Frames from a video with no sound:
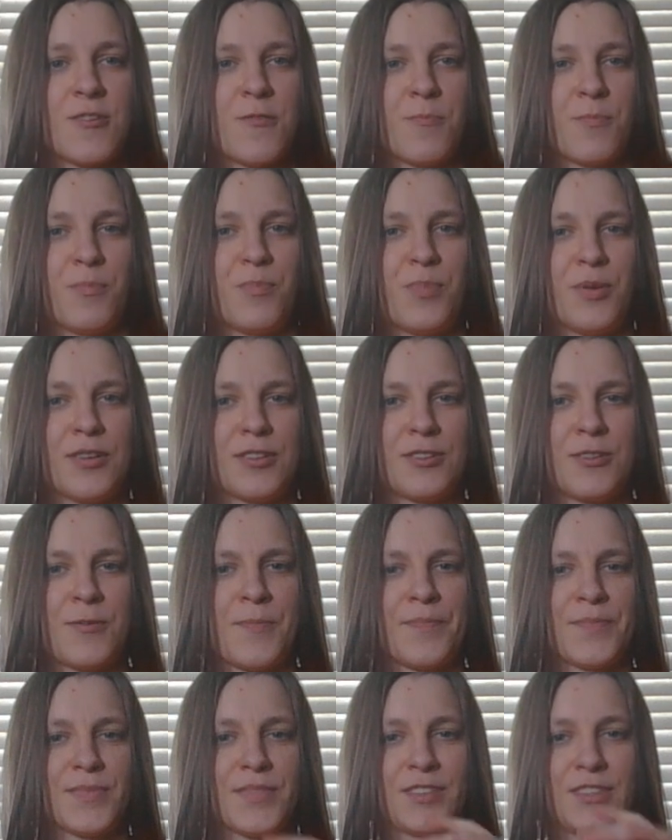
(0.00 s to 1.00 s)
but
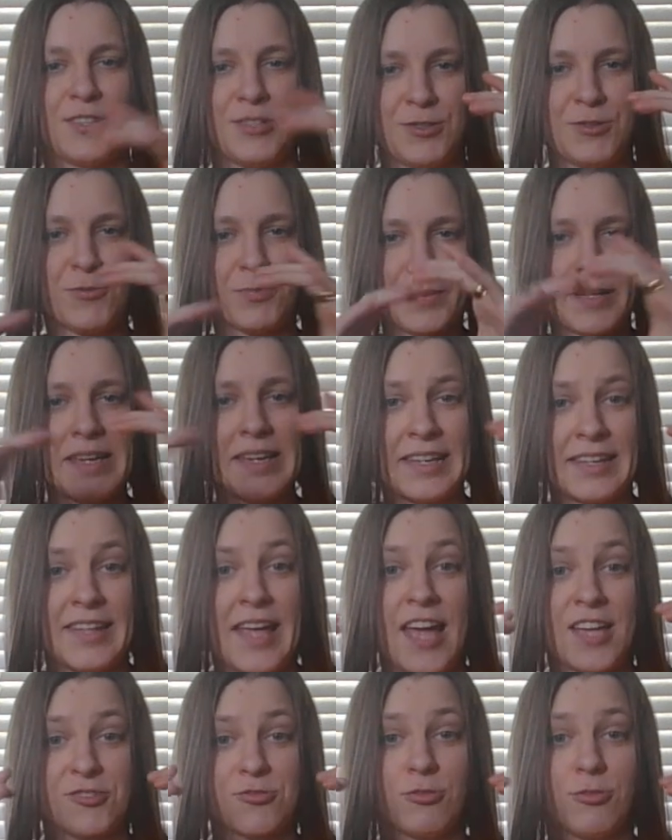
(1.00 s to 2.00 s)
you're playing in
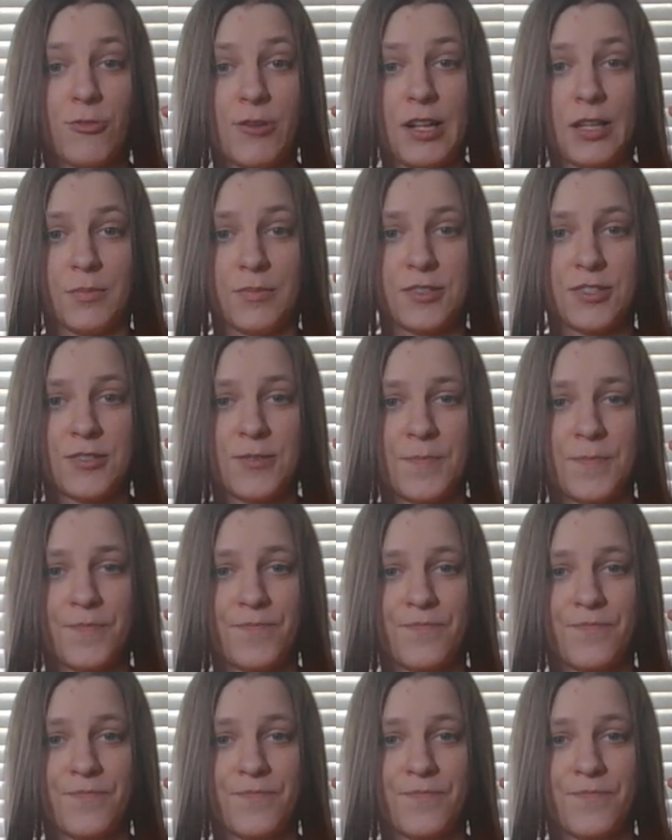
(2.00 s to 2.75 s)
astral realms.